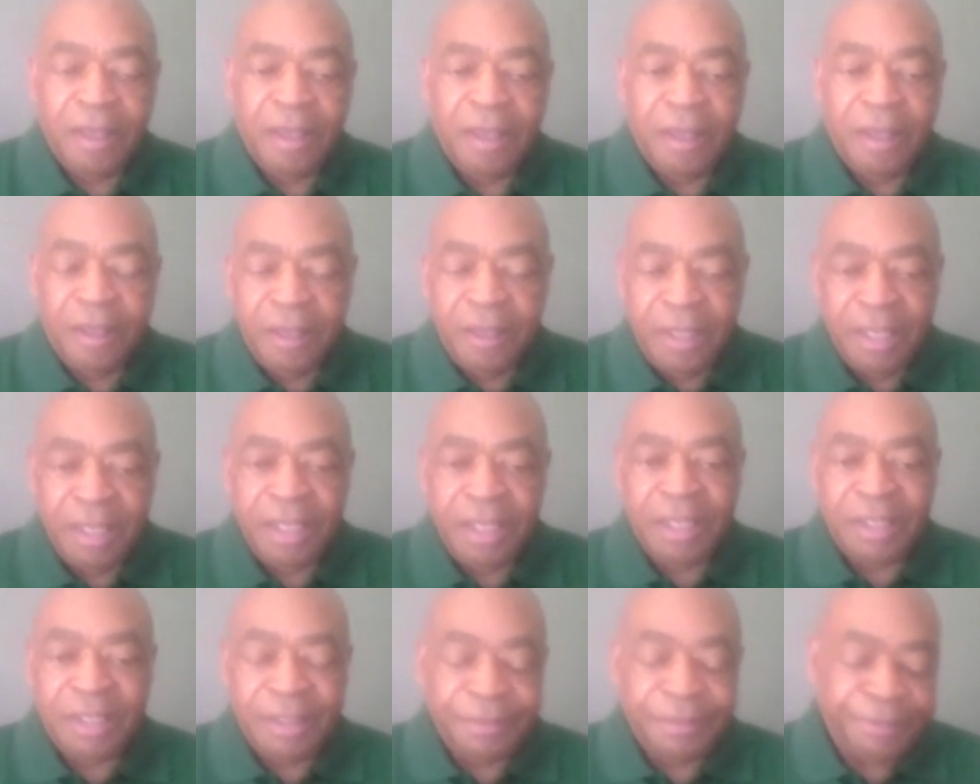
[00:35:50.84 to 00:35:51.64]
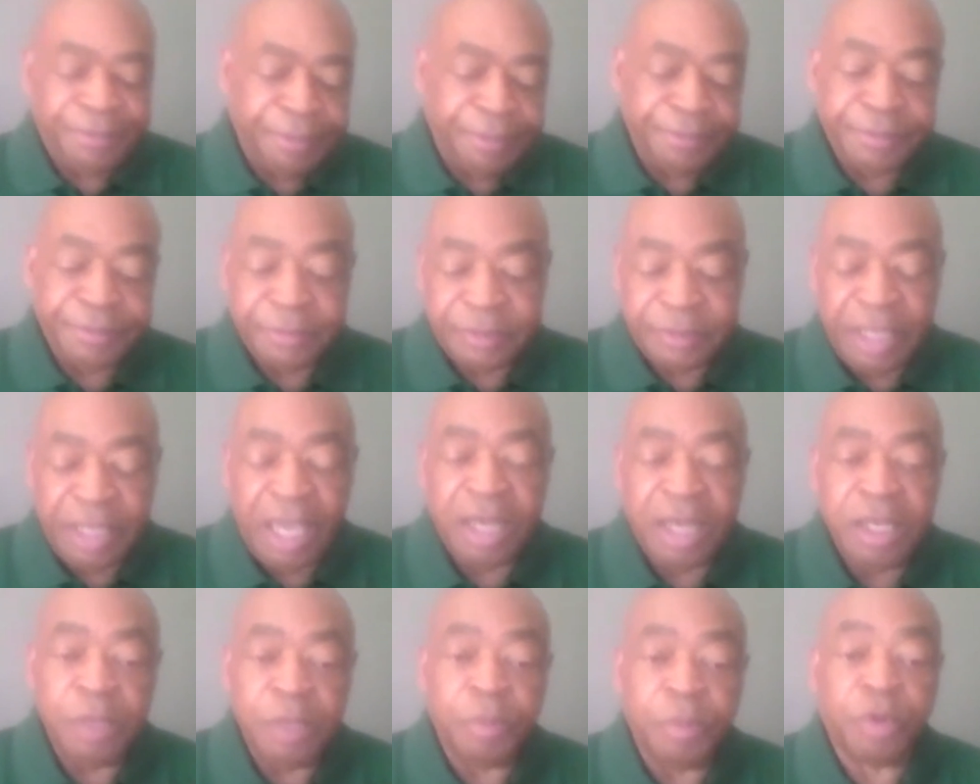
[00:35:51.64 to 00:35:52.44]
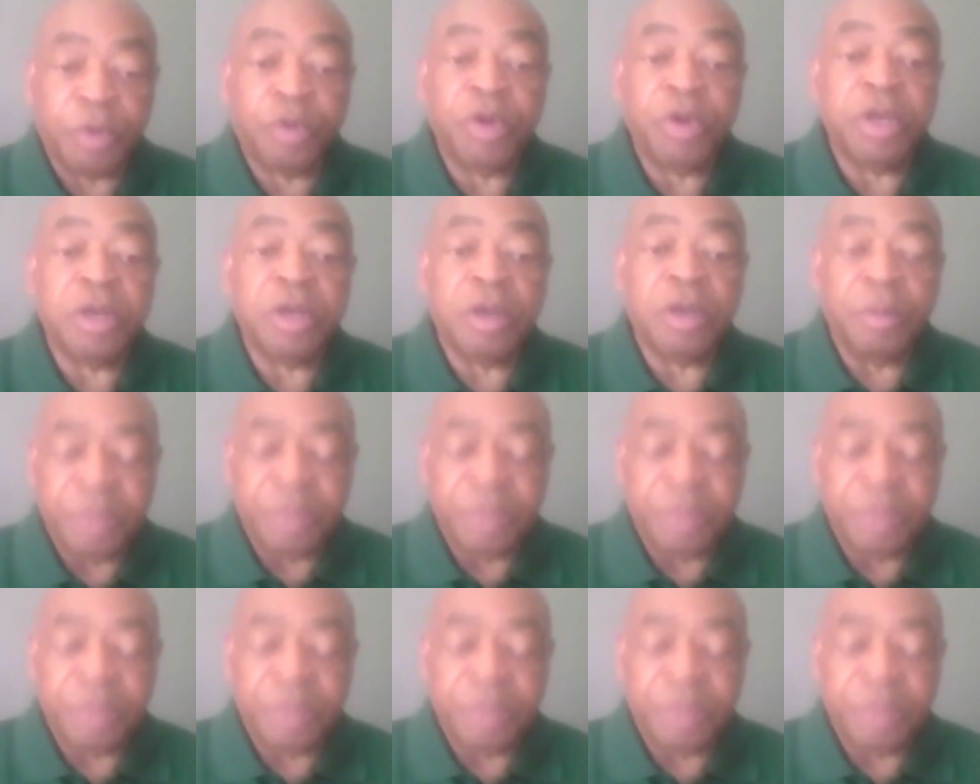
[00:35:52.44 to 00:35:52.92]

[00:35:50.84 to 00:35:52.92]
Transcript: it's kind of hypocritical.